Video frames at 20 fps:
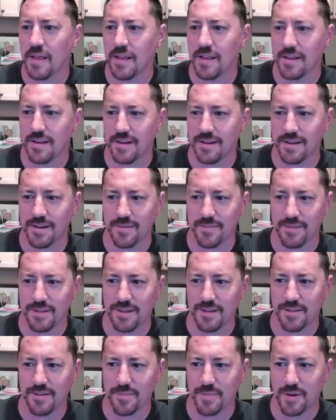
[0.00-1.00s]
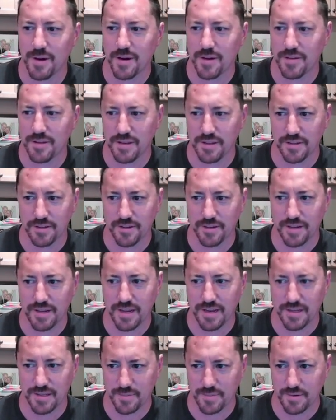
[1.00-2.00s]
The other part you can look
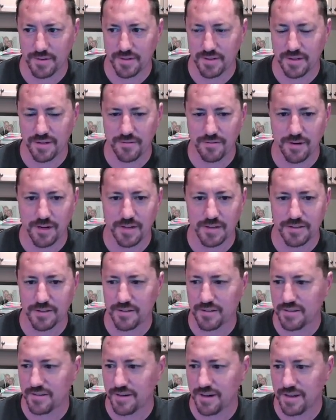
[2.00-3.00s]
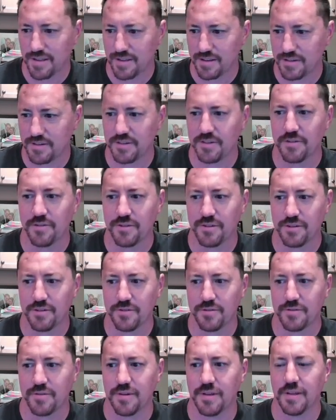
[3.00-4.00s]
at is percent rostered. Right, this shows
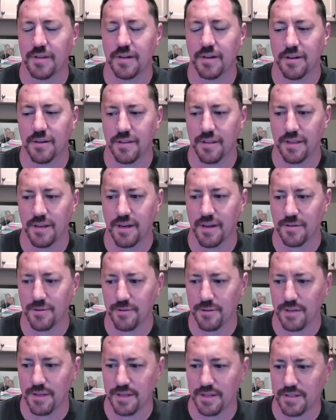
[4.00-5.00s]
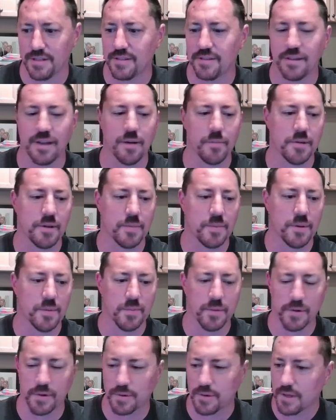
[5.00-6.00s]
you in all the Yahoo leagues how many
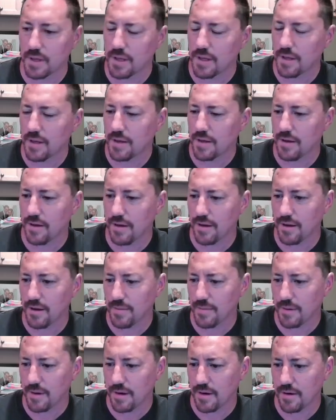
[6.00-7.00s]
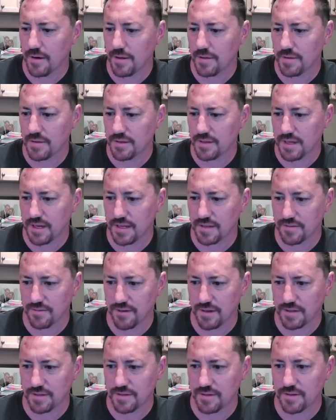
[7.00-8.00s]
people are on this guy's
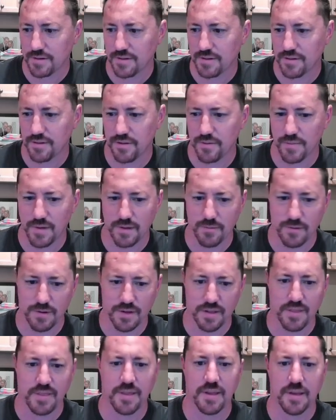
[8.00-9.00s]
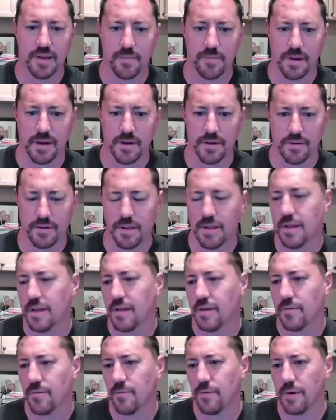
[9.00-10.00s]
roster. So you might want to think about
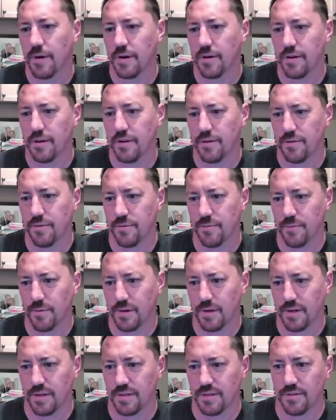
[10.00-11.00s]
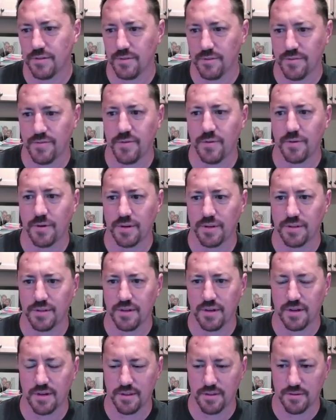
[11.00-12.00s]
where do you want to focus
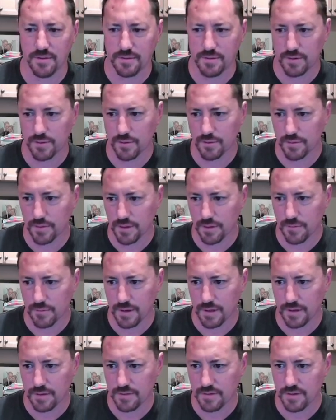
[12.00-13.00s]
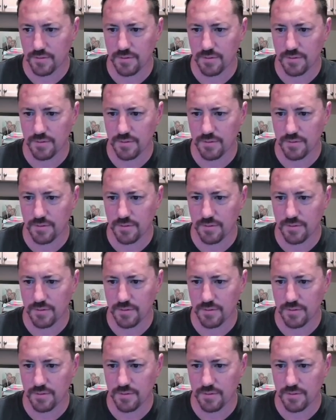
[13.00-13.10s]
on in those early rounds?